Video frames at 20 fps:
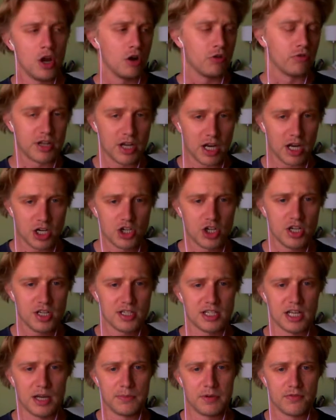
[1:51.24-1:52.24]
Reductionist
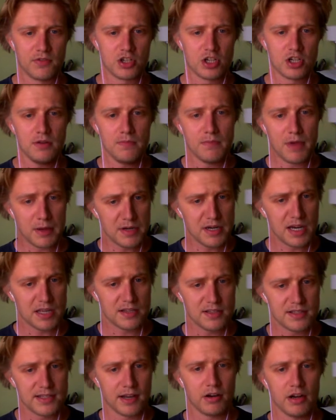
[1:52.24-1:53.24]
subdivision may be
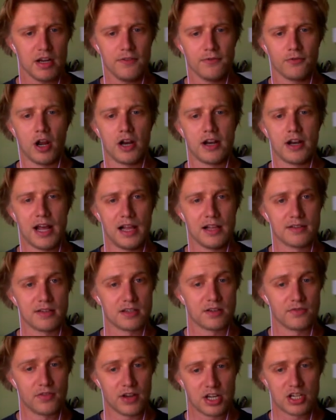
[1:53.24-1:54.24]
necessary for analysis
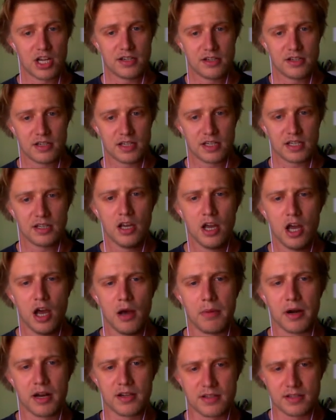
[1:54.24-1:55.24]
of each entity,
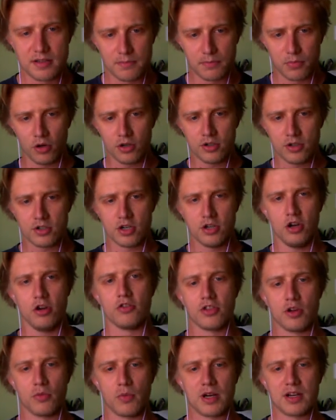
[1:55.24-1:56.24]
but it is important to note
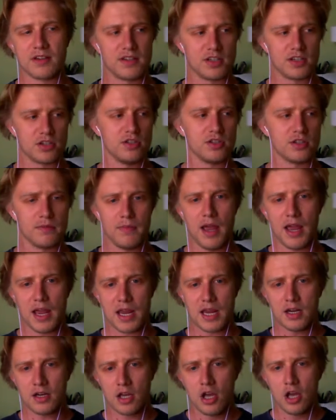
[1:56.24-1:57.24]
that when decisions are
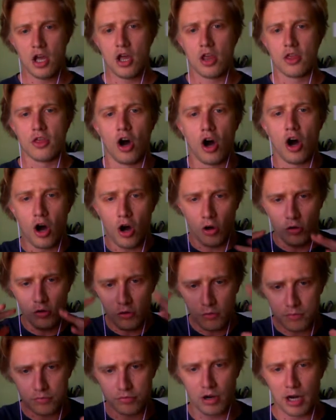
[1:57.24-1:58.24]
made, the
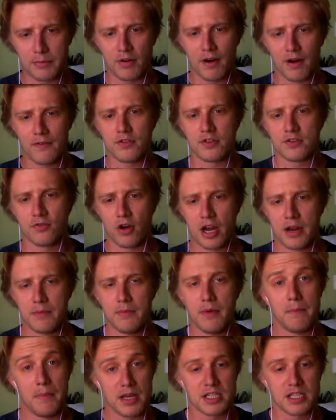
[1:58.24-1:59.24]
whole primary reference frame
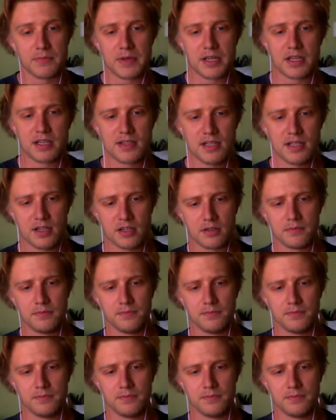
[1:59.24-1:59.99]
must be considered.